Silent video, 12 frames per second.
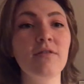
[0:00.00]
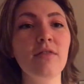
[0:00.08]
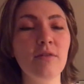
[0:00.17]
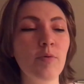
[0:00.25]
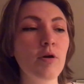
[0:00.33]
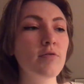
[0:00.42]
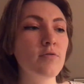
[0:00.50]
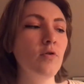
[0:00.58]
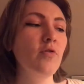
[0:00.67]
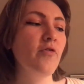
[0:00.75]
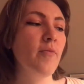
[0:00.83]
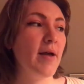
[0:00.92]
the book's
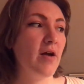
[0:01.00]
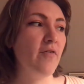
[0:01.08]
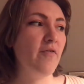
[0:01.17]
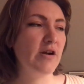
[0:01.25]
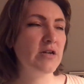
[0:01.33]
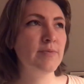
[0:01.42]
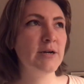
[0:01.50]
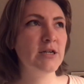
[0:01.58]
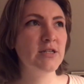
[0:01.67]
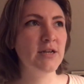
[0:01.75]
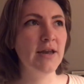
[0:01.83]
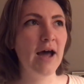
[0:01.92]
told from like a first
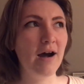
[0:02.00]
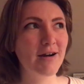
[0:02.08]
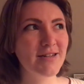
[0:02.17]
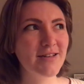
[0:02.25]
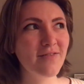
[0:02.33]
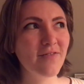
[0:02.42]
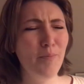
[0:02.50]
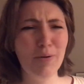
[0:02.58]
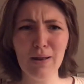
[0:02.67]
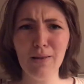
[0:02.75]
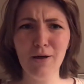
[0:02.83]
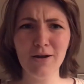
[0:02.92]
person narrative, but
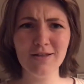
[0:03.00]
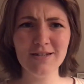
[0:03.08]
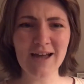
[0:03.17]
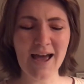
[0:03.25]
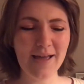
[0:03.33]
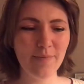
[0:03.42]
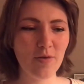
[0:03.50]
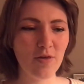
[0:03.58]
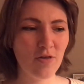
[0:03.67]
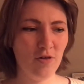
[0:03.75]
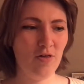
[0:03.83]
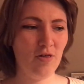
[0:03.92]
a lot of the times
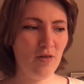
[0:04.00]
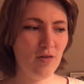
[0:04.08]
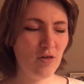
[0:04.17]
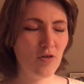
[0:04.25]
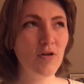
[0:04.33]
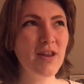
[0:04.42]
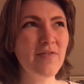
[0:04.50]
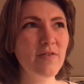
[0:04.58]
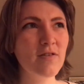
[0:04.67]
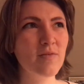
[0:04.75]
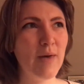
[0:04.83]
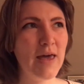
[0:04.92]
she's not even
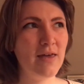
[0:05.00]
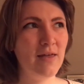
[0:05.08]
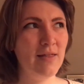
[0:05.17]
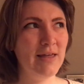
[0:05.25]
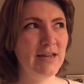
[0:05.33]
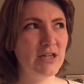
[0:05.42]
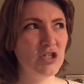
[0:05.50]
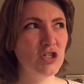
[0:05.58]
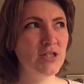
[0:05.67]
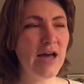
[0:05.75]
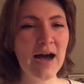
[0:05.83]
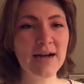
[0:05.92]
speculating,
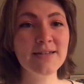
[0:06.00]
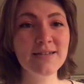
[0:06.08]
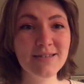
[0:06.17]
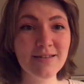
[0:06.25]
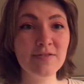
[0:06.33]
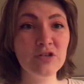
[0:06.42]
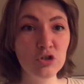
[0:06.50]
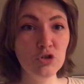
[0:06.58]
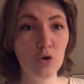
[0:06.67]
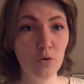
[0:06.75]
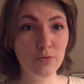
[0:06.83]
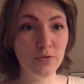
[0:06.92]
she's acting as if she
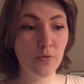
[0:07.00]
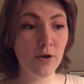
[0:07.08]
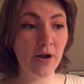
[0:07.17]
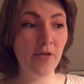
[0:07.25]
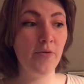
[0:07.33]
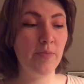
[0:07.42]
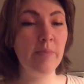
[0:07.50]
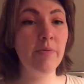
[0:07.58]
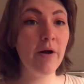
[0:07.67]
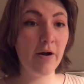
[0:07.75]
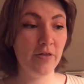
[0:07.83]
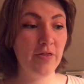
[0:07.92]
knows what other people
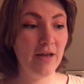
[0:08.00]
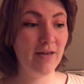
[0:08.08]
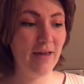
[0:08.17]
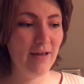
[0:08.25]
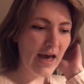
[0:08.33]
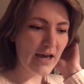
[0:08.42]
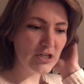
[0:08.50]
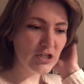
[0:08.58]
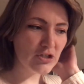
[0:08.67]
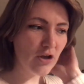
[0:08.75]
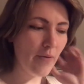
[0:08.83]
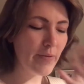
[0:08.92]
are thinking.
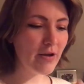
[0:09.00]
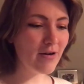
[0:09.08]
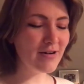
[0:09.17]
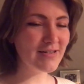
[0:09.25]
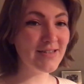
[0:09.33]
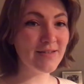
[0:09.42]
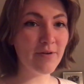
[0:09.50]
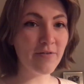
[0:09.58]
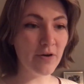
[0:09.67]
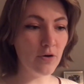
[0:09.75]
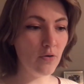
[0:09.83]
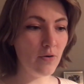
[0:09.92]
She's coming across as a bit of
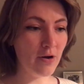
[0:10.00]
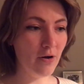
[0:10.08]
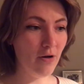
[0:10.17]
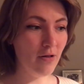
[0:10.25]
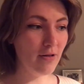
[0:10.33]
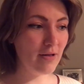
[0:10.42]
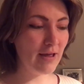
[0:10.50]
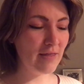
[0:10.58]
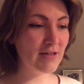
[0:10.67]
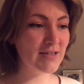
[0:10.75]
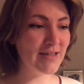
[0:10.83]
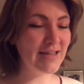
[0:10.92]
a know-it-all in
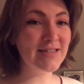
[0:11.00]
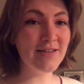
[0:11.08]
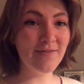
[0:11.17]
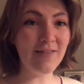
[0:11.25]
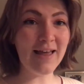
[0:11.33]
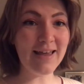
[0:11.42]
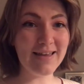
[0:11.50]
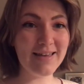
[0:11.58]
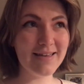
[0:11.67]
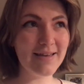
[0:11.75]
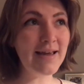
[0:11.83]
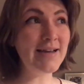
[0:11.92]
the sense of like
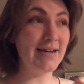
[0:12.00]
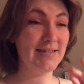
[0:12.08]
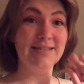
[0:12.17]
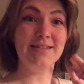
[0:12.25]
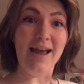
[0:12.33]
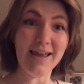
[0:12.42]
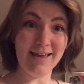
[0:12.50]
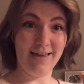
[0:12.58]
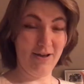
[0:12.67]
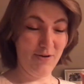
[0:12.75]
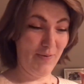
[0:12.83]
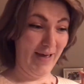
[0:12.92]
in a
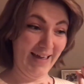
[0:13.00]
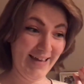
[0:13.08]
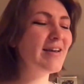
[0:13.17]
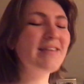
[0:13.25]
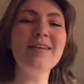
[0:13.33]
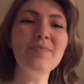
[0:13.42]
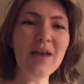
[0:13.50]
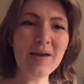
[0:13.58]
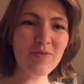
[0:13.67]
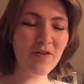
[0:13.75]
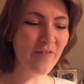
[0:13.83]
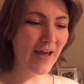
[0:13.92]
psychic way. Like sometimes
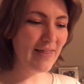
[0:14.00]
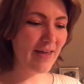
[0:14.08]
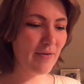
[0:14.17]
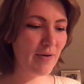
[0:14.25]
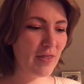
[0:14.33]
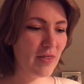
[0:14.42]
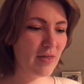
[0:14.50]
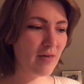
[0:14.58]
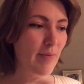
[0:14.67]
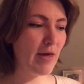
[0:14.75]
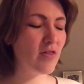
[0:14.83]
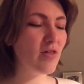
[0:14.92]
you find like with,
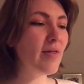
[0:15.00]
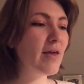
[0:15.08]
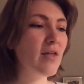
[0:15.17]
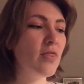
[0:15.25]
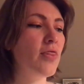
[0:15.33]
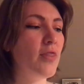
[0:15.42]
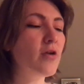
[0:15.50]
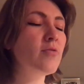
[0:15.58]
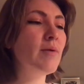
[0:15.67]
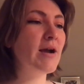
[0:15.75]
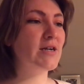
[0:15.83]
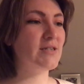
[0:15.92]
especially like in third
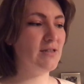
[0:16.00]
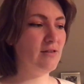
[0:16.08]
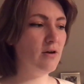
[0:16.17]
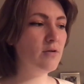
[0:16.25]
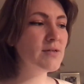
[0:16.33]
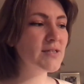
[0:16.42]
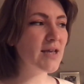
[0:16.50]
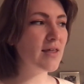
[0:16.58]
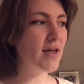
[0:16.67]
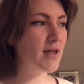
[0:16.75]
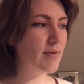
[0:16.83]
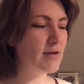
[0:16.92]
person, they always say
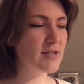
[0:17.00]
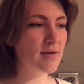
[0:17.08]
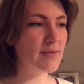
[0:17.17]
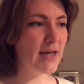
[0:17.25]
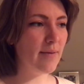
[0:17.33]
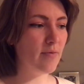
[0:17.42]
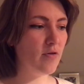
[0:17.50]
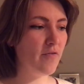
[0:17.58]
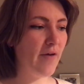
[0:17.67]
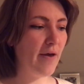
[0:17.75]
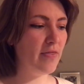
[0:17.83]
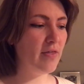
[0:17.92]
that about, sometimes you
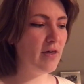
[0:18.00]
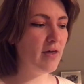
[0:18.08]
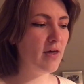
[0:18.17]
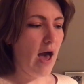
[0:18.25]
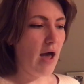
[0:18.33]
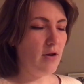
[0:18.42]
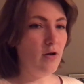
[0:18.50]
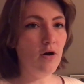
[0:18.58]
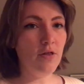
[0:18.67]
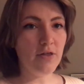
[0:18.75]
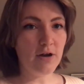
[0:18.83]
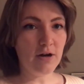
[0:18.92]
find that an
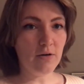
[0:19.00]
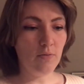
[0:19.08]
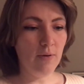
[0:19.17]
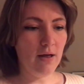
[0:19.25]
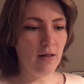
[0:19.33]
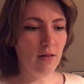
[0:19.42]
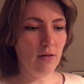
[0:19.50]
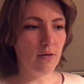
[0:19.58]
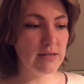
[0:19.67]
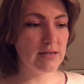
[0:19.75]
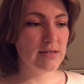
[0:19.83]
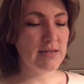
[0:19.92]
author will
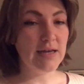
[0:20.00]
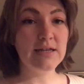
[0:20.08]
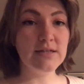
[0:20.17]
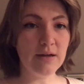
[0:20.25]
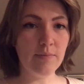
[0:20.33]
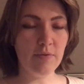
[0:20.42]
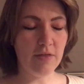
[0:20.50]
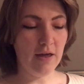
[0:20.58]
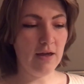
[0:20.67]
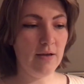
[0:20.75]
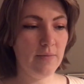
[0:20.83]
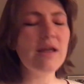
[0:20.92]
say
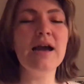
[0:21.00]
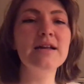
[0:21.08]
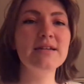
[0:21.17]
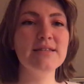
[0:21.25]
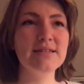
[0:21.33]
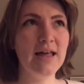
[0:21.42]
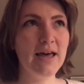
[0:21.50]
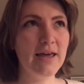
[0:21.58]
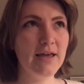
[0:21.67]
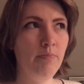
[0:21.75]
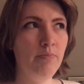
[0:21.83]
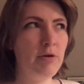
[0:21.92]
something and it's
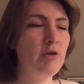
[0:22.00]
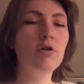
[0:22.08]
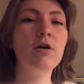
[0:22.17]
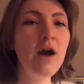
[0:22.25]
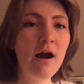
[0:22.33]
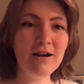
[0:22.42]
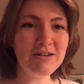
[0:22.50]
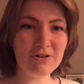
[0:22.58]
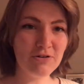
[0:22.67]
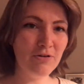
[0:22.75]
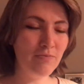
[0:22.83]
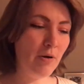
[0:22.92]
like, but your character
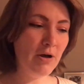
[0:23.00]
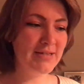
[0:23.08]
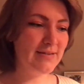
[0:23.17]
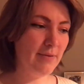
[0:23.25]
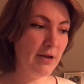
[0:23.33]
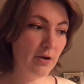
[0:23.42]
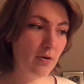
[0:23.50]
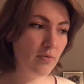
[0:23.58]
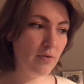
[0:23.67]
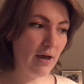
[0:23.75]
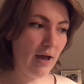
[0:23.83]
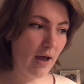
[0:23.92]
couldn't possibly know
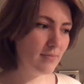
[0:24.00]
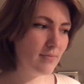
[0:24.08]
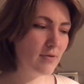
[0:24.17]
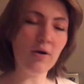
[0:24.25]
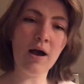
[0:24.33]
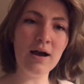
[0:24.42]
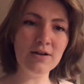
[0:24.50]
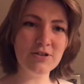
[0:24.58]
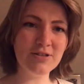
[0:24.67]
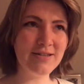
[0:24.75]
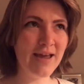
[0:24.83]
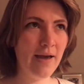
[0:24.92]
that. You can't
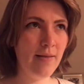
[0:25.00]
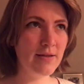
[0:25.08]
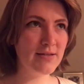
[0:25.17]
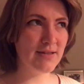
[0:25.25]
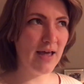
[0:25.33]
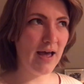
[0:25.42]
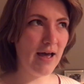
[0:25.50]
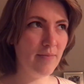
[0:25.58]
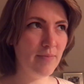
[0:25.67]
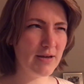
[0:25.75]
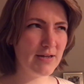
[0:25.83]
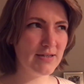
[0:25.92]
just tell us that,
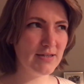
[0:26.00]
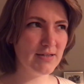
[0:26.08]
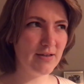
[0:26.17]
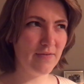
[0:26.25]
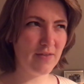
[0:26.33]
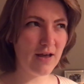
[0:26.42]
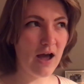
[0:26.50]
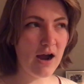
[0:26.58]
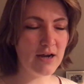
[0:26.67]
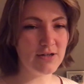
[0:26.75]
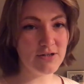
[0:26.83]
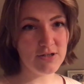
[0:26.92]
because if the
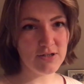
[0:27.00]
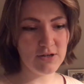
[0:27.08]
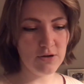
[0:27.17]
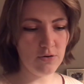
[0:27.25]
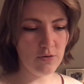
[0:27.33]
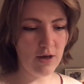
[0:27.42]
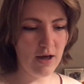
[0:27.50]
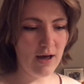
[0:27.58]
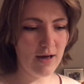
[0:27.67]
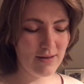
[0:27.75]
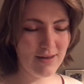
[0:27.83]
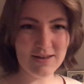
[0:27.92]
character doesn't know that,
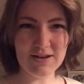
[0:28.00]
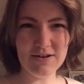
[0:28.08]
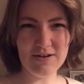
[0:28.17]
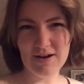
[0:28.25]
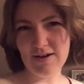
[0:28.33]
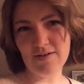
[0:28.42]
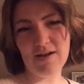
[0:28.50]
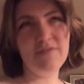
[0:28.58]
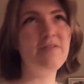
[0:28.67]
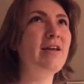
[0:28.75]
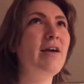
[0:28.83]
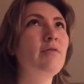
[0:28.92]
you know, I
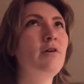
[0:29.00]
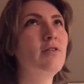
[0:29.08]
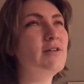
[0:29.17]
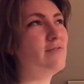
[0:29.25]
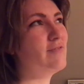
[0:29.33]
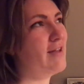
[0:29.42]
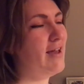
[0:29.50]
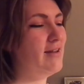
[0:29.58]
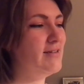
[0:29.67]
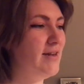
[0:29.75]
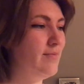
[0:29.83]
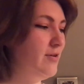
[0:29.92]
forget what all the different kind of
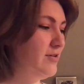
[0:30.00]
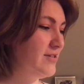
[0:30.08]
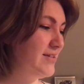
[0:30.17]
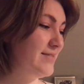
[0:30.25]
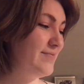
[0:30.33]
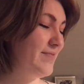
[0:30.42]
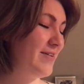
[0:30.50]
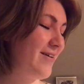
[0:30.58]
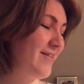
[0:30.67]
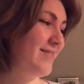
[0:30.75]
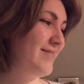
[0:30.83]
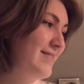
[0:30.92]
terminology is for
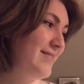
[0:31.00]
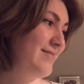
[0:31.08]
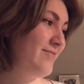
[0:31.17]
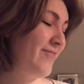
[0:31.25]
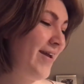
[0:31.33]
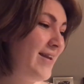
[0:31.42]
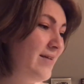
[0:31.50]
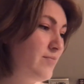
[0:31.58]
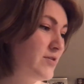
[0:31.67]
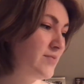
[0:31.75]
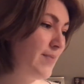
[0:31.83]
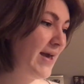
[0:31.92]
writing
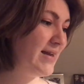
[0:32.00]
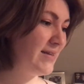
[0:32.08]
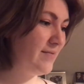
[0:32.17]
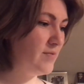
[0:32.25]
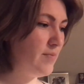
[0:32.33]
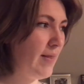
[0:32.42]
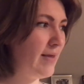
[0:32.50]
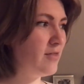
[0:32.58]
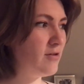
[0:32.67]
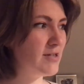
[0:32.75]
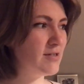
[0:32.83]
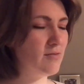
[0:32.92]
perspectives, but like
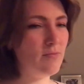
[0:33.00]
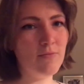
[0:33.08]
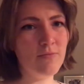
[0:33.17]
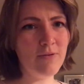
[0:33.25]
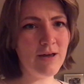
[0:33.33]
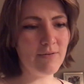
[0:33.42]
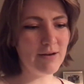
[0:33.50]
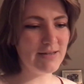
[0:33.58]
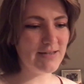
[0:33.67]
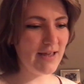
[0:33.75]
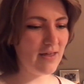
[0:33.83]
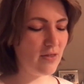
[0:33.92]
there is a way when it's
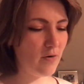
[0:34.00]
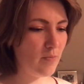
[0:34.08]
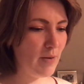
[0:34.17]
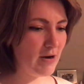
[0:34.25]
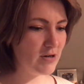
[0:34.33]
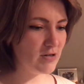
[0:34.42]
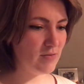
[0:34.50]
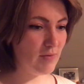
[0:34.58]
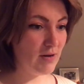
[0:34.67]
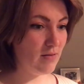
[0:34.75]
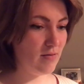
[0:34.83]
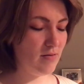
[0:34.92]
like third person, but
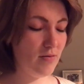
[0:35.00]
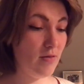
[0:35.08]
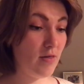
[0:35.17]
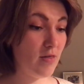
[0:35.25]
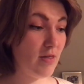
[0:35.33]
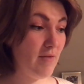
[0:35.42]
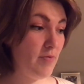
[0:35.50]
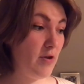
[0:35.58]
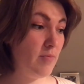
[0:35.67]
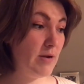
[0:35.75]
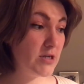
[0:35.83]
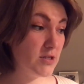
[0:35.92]
this isn't even third
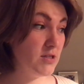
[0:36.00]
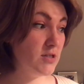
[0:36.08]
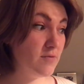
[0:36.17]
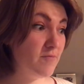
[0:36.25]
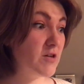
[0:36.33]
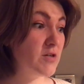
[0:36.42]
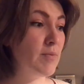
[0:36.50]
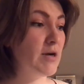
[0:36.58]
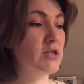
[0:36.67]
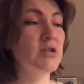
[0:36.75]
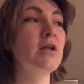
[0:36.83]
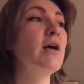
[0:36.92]
person, this is first person,